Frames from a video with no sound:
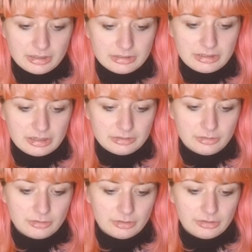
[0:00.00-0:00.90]
date to
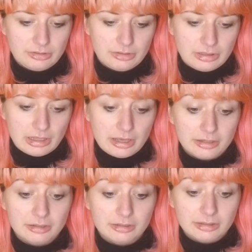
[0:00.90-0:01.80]
the
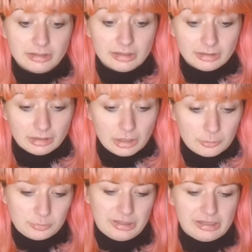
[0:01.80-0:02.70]

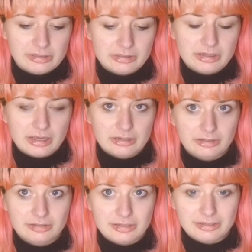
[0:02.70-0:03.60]
Jagiellonian
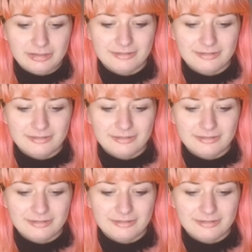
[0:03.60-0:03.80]
dynasty